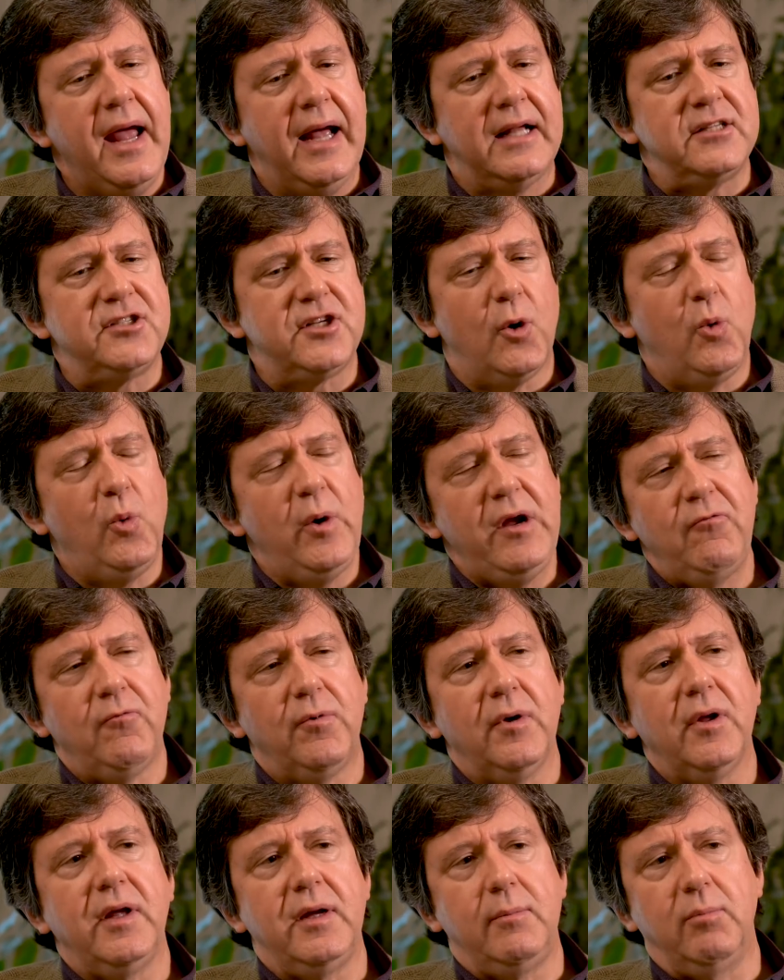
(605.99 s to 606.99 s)
And so we
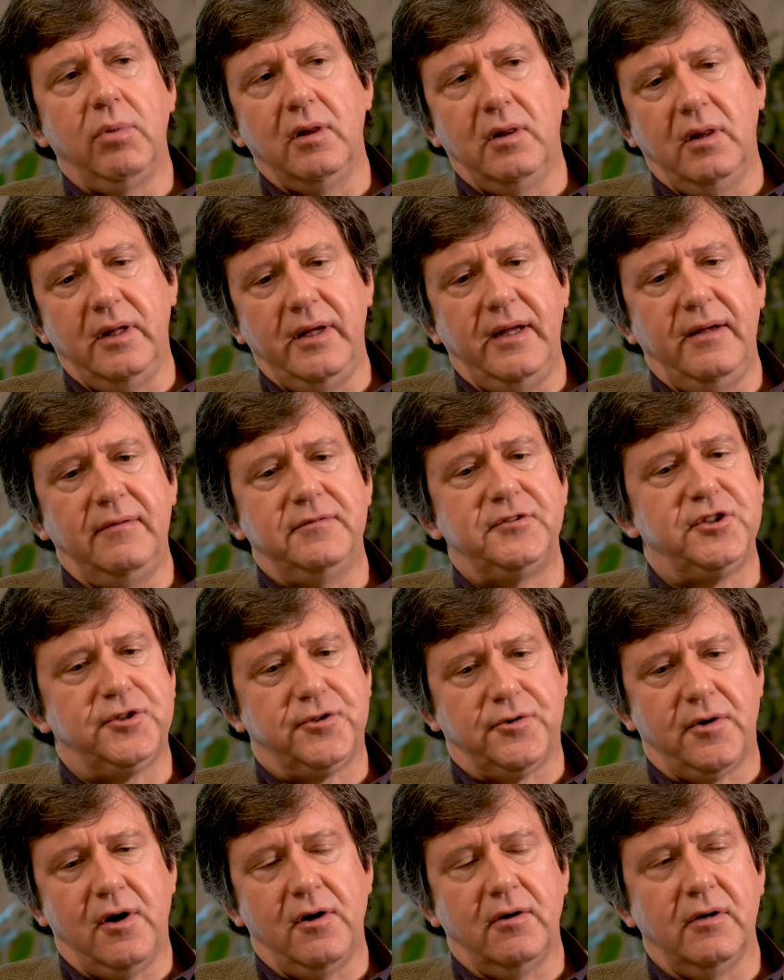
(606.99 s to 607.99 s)
really believe
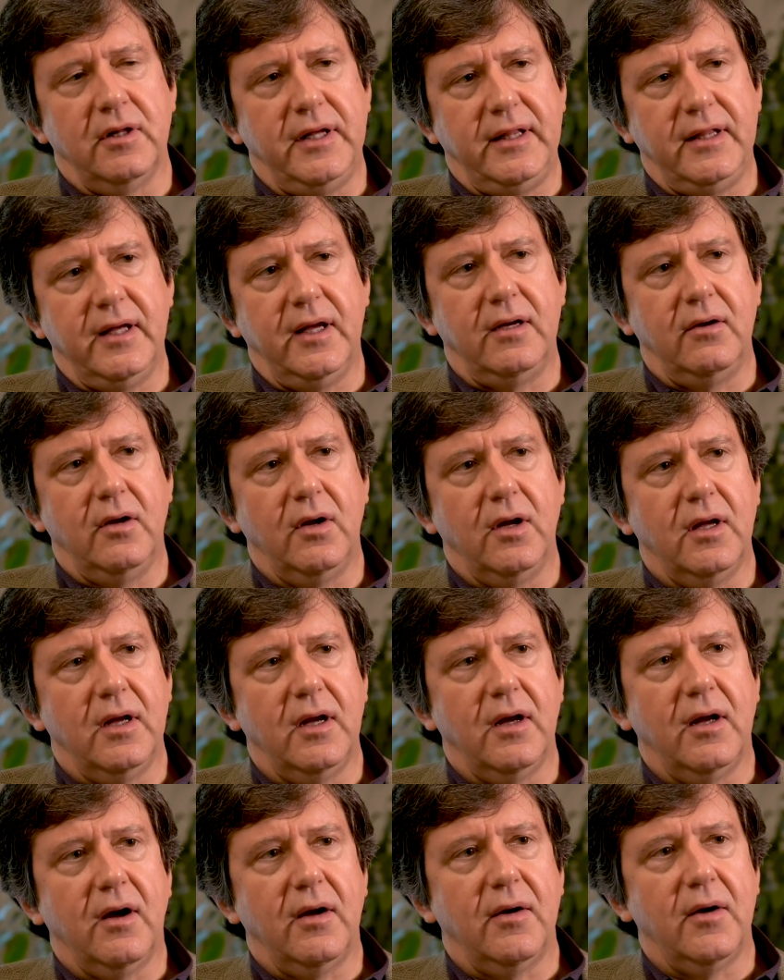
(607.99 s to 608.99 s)
strongly that
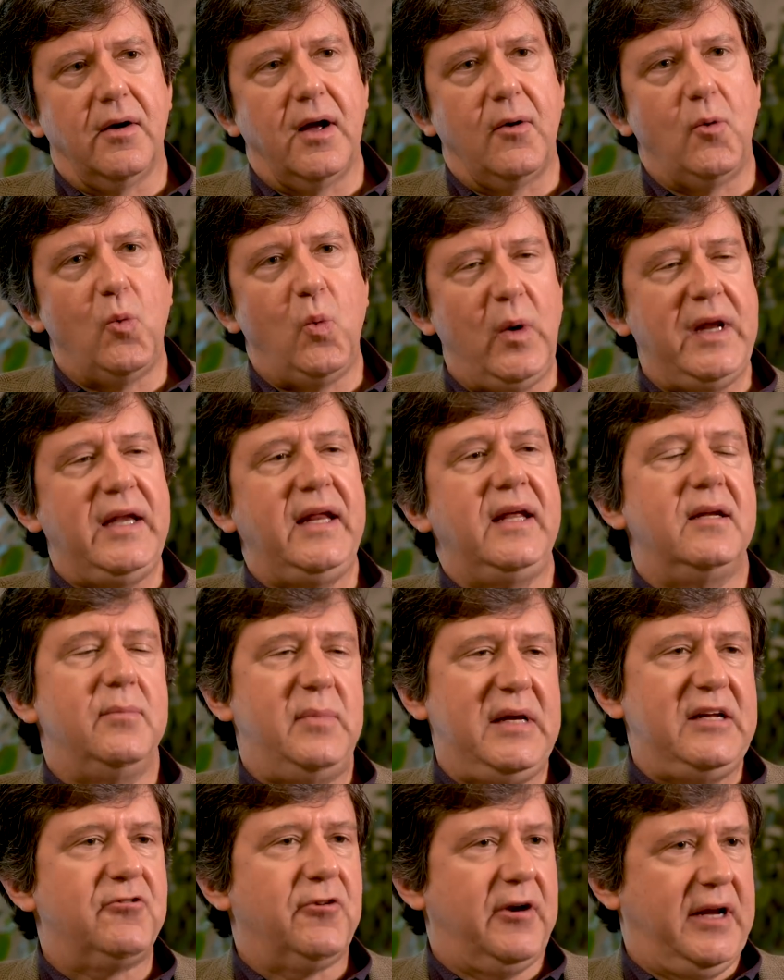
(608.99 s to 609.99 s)
we need to
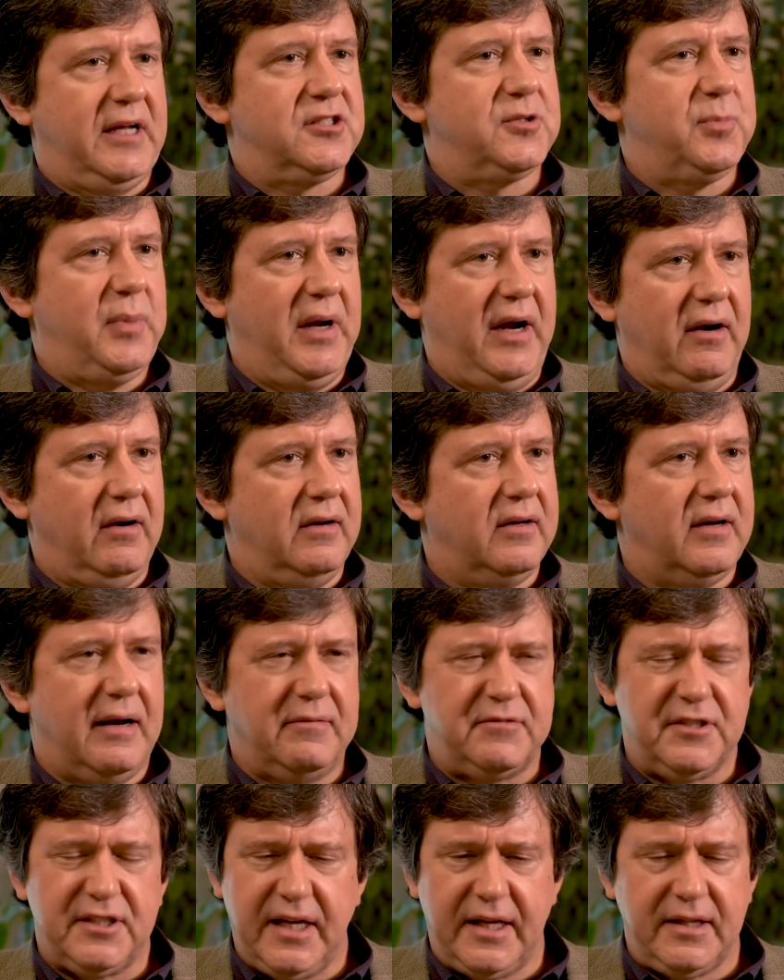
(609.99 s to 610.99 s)
be transparent.
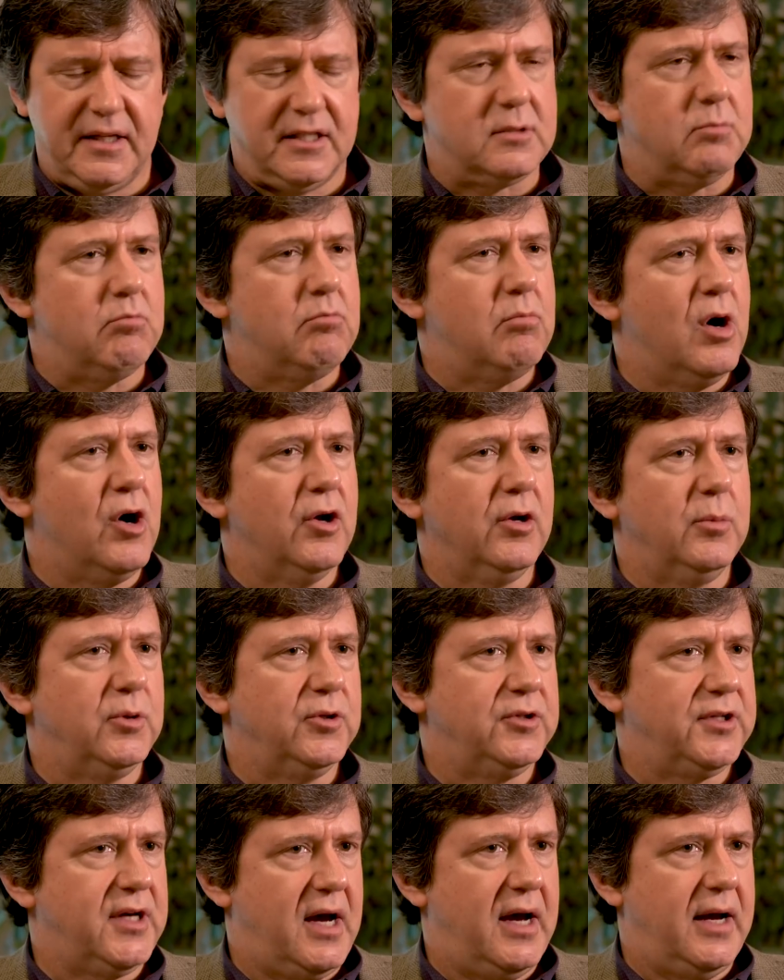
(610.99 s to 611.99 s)
I've said this
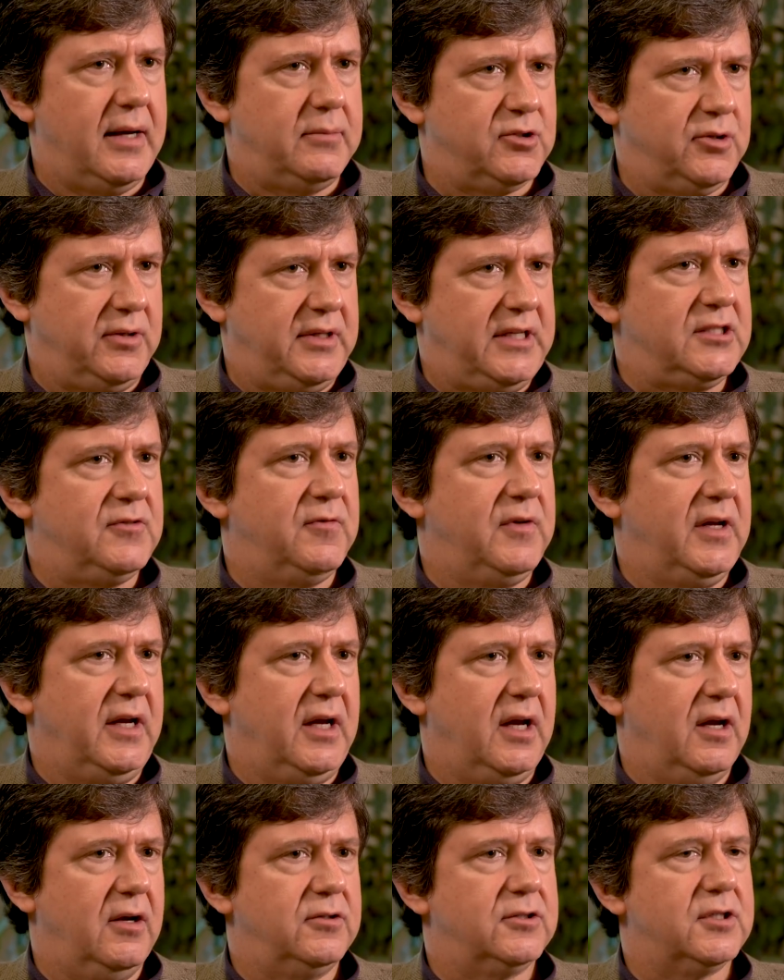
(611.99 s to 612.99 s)
multiple times on these
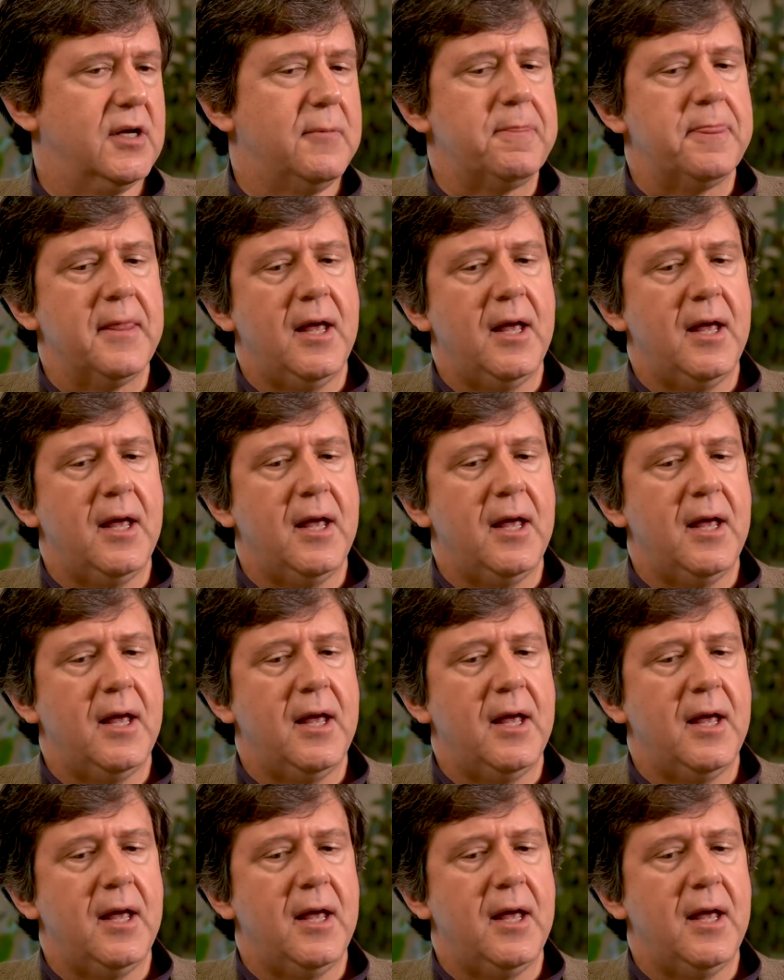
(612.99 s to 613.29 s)
videos.